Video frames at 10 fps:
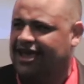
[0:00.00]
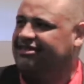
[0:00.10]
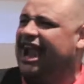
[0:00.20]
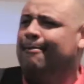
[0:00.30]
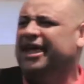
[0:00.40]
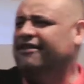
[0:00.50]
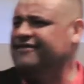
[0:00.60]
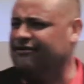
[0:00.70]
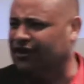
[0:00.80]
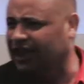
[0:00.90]
then I may have
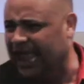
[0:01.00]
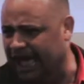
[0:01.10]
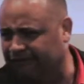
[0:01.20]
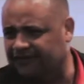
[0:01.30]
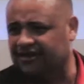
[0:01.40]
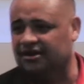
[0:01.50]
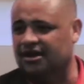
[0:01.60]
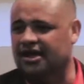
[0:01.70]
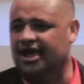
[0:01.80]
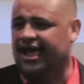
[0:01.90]
never left.
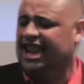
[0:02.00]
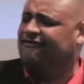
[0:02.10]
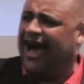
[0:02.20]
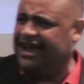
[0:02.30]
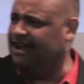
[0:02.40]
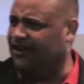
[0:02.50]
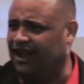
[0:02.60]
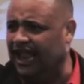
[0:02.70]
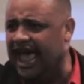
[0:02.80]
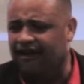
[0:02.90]
And if I never
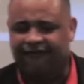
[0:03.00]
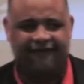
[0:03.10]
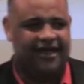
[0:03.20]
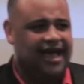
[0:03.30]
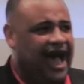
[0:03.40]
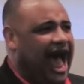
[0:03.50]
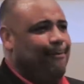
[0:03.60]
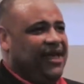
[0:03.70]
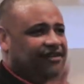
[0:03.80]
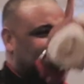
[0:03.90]
left, I
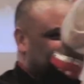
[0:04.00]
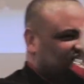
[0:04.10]
may have not